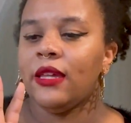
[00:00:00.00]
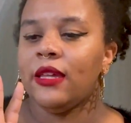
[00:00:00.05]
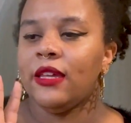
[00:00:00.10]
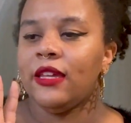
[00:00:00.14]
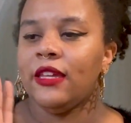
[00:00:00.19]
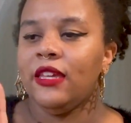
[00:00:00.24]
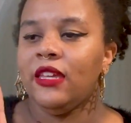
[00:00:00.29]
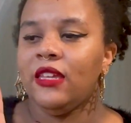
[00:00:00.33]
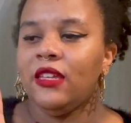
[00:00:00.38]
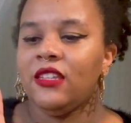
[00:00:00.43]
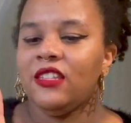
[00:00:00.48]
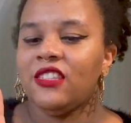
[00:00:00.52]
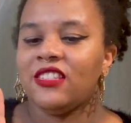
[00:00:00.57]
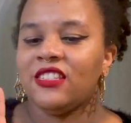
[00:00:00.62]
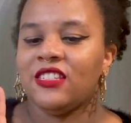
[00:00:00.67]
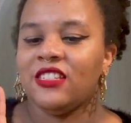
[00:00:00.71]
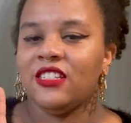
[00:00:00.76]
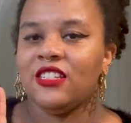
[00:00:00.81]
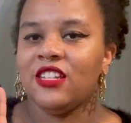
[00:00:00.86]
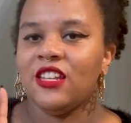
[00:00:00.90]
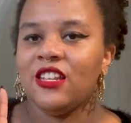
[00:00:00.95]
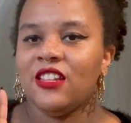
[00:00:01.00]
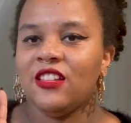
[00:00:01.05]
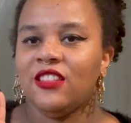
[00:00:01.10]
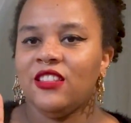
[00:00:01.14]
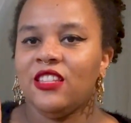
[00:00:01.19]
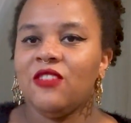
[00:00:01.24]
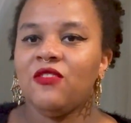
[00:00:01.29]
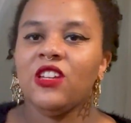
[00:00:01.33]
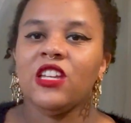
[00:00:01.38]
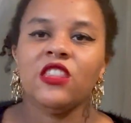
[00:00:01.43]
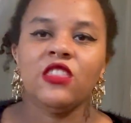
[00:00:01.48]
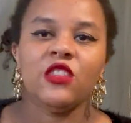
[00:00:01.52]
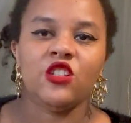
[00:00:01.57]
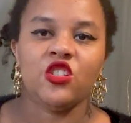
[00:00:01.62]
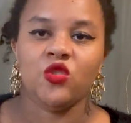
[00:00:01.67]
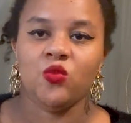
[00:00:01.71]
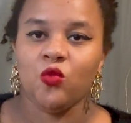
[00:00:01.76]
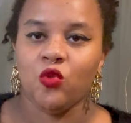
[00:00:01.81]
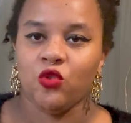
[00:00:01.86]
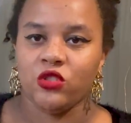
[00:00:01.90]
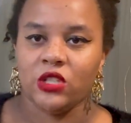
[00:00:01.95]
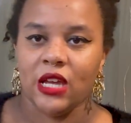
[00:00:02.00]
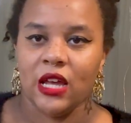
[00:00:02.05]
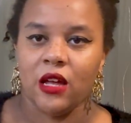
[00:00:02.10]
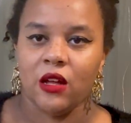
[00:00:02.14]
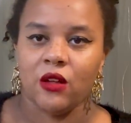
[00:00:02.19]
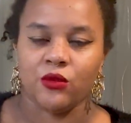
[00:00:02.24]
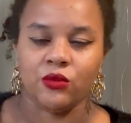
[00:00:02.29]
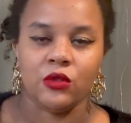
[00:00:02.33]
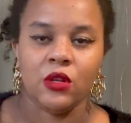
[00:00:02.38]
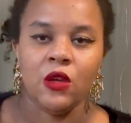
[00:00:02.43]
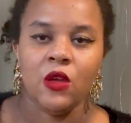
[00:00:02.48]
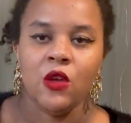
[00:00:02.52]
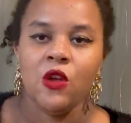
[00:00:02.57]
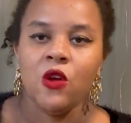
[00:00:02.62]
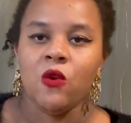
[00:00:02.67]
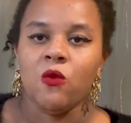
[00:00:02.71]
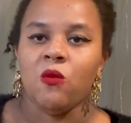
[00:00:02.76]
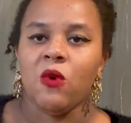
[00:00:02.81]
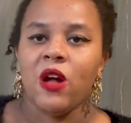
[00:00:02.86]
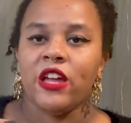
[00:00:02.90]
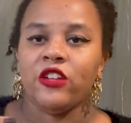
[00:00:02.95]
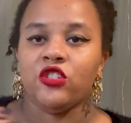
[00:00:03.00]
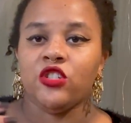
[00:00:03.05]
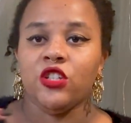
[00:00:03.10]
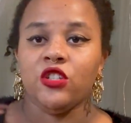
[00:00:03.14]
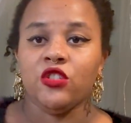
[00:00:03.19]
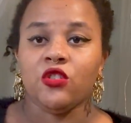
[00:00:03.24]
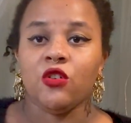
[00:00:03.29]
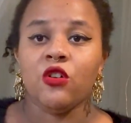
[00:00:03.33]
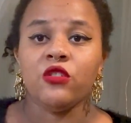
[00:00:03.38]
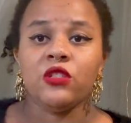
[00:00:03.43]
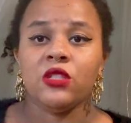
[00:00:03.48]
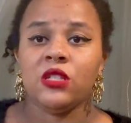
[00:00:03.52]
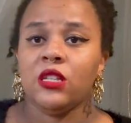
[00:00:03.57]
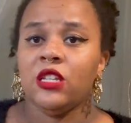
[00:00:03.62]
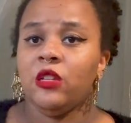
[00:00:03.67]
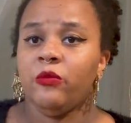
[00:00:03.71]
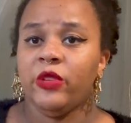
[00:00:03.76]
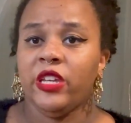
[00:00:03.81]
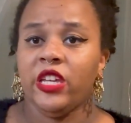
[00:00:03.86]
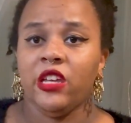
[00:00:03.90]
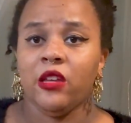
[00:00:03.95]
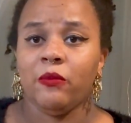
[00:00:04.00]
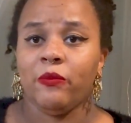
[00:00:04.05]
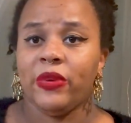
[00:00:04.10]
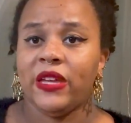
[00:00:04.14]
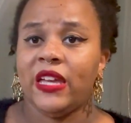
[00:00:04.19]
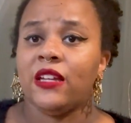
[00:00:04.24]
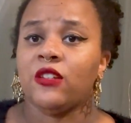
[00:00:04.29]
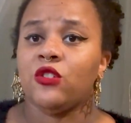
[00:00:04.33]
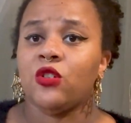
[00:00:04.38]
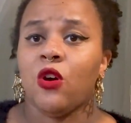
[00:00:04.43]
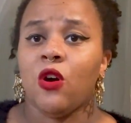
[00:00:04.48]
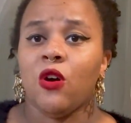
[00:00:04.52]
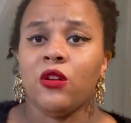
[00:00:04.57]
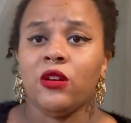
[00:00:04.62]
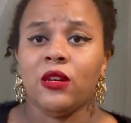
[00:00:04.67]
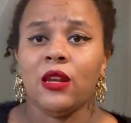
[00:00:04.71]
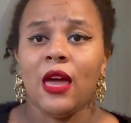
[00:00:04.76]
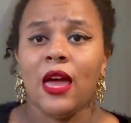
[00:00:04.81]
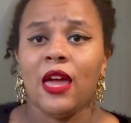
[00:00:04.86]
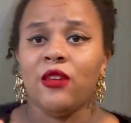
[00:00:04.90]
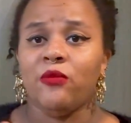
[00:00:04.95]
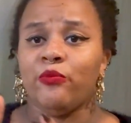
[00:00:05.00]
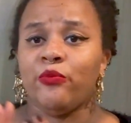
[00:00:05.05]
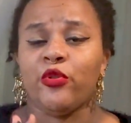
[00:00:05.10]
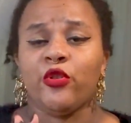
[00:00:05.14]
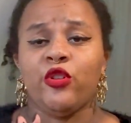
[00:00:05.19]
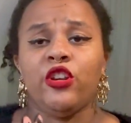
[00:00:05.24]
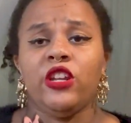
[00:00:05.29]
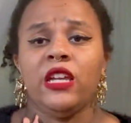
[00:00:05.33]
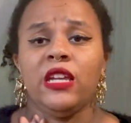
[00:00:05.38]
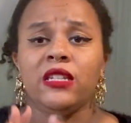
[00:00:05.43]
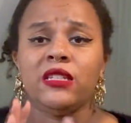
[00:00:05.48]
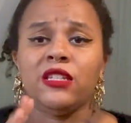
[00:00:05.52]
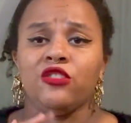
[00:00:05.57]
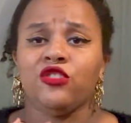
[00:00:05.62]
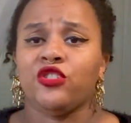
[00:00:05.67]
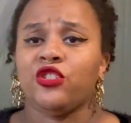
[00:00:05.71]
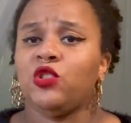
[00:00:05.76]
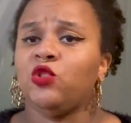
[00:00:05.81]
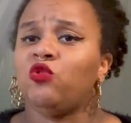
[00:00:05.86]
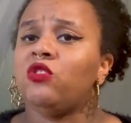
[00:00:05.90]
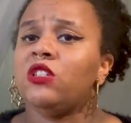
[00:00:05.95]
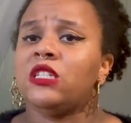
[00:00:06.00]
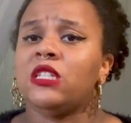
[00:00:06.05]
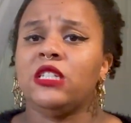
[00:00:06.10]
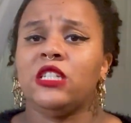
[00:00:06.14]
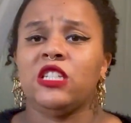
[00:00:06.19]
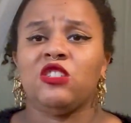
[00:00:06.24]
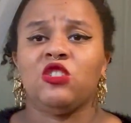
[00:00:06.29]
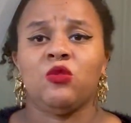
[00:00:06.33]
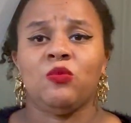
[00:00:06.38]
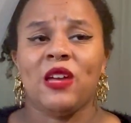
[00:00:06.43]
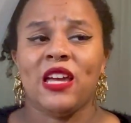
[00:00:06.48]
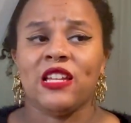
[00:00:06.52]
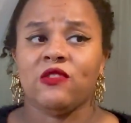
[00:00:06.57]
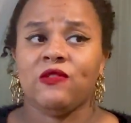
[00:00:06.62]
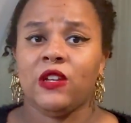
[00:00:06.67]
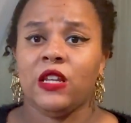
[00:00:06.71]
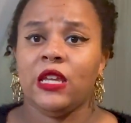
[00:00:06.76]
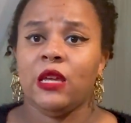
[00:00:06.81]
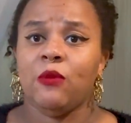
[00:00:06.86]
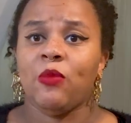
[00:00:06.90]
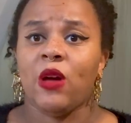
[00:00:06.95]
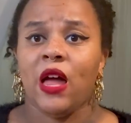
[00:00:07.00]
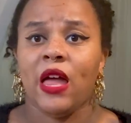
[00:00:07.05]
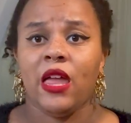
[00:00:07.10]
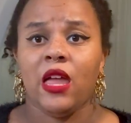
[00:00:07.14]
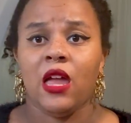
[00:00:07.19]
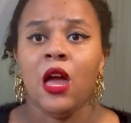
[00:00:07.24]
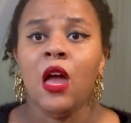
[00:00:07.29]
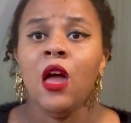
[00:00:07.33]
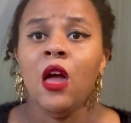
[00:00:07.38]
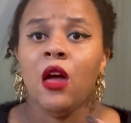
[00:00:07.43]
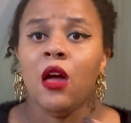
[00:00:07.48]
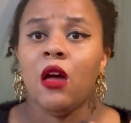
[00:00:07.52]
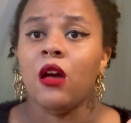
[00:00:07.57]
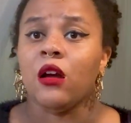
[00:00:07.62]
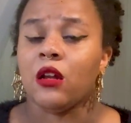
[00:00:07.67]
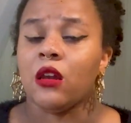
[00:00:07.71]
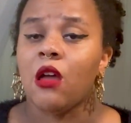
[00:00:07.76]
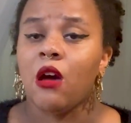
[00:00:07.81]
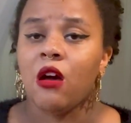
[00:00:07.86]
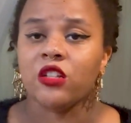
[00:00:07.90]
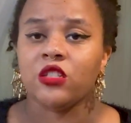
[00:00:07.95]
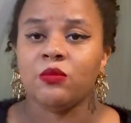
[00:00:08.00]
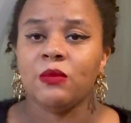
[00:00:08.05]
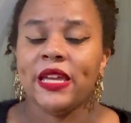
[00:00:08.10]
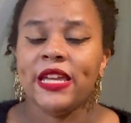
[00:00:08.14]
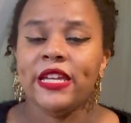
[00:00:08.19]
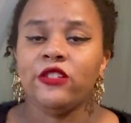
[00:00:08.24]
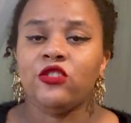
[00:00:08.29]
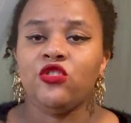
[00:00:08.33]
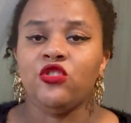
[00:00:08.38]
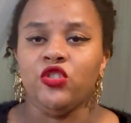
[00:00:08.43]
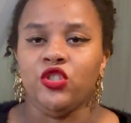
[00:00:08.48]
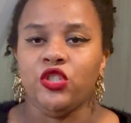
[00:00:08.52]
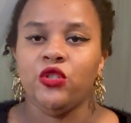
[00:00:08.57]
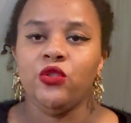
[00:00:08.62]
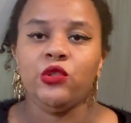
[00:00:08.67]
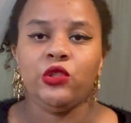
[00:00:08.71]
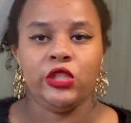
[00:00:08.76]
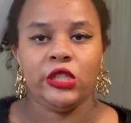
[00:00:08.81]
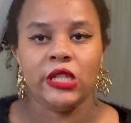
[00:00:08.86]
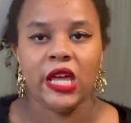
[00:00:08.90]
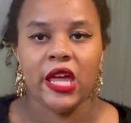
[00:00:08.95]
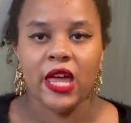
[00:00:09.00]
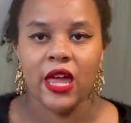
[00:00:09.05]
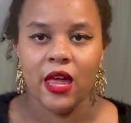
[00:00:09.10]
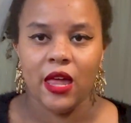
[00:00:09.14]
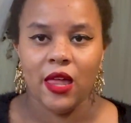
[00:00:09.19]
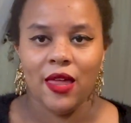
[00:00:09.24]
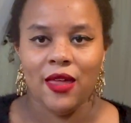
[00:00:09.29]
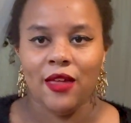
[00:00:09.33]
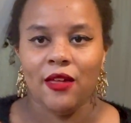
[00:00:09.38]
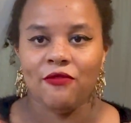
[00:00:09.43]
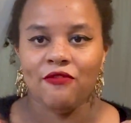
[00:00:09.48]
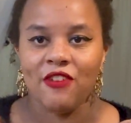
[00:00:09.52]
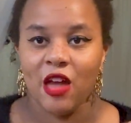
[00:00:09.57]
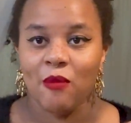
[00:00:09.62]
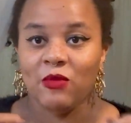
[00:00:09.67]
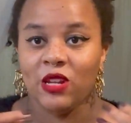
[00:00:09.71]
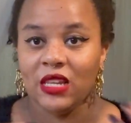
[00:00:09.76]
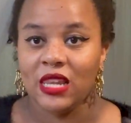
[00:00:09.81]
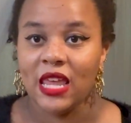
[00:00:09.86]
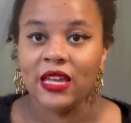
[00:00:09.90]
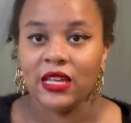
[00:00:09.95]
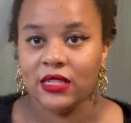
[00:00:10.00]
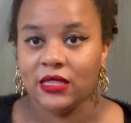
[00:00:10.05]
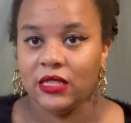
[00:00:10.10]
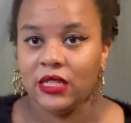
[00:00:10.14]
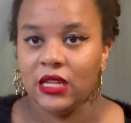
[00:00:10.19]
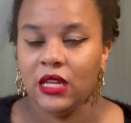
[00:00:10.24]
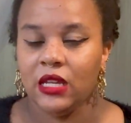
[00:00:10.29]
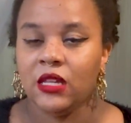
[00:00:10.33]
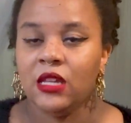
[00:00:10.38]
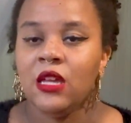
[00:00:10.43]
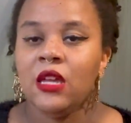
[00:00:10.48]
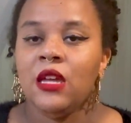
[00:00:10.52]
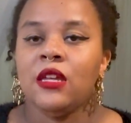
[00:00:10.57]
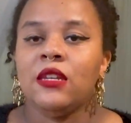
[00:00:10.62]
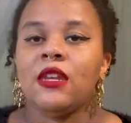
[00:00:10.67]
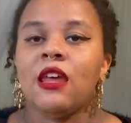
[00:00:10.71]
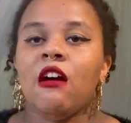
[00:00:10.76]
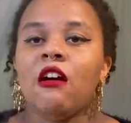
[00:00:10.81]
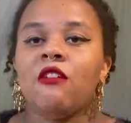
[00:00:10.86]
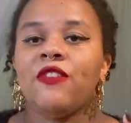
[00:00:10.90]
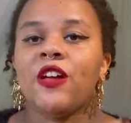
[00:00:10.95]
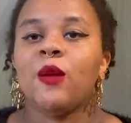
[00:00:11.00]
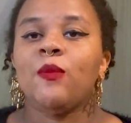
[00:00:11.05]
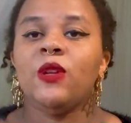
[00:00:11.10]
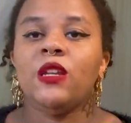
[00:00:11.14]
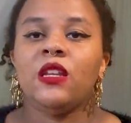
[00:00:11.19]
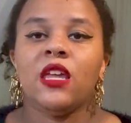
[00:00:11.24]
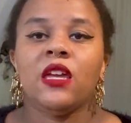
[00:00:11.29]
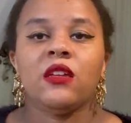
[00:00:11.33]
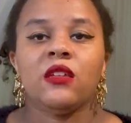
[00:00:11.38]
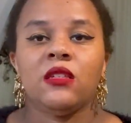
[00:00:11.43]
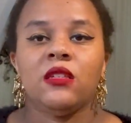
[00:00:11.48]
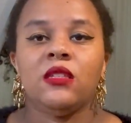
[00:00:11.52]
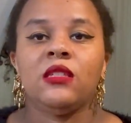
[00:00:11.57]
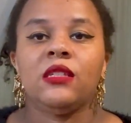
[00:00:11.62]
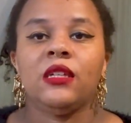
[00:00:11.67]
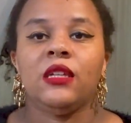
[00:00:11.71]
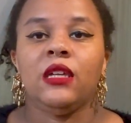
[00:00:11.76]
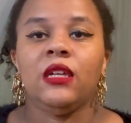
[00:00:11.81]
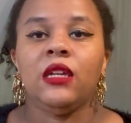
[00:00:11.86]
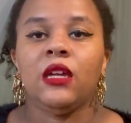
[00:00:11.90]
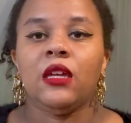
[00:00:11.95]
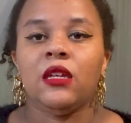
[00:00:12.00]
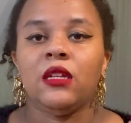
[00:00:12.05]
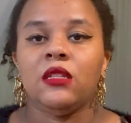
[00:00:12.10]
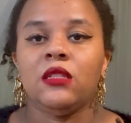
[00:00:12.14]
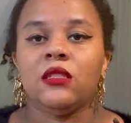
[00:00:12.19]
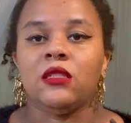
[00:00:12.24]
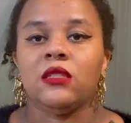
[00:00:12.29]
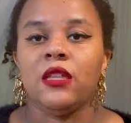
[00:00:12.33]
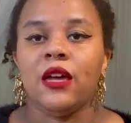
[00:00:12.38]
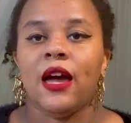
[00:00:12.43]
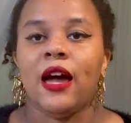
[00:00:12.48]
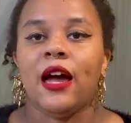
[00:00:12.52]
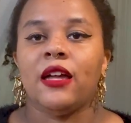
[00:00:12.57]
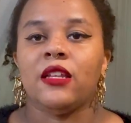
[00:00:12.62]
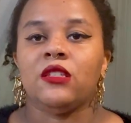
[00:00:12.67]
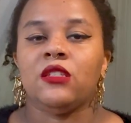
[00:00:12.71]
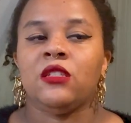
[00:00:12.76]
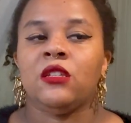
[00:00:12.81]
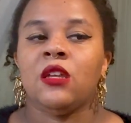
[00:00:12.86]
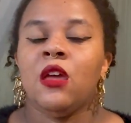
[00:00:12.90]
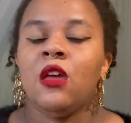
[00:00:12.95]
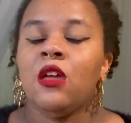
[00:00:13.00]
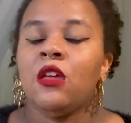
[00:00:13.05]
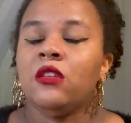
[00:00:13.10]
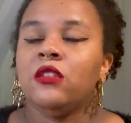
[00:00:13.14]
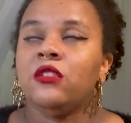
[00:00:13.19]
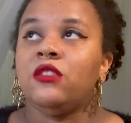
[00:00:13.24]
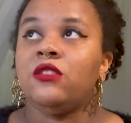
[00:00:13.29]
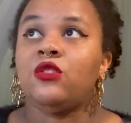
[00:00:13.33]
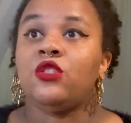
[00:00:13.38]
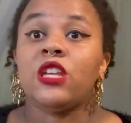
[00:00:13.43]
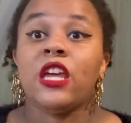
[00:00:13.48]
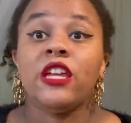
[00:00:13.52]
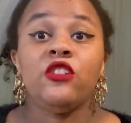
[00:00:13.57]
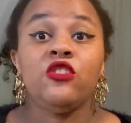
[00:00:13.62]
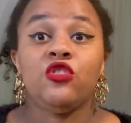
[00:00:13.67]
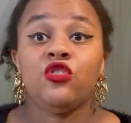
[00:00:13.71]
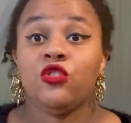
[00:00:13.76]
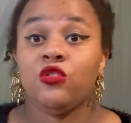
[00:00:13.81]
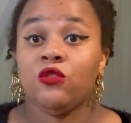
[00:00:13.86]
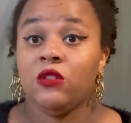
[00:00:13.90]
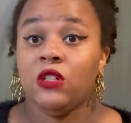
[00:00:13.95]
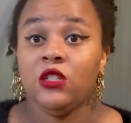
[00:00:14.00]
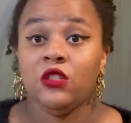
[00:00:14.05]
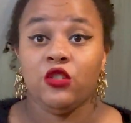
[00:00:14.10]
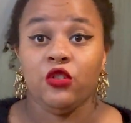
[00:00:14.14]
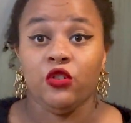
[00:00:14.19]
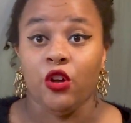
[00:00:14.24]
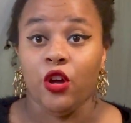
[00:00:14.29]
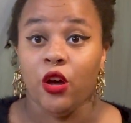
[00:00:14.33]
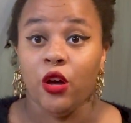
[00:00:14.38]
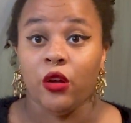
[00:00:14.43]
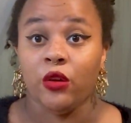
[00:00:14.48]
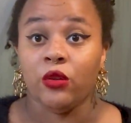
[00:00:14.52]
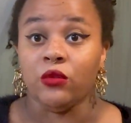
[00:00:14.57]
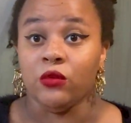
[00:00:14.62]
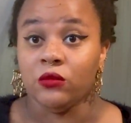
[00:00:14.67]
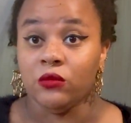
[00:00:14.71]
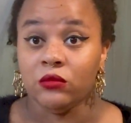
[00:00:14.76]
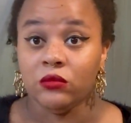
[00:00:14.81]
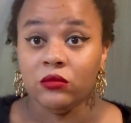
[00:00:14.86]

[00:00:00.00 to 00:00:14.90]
is living in this small town where she is constantly being picked on and bullied and just treated disrespectfully by her classmates due to her family legacy. Now, her family legacy is that centuries ago,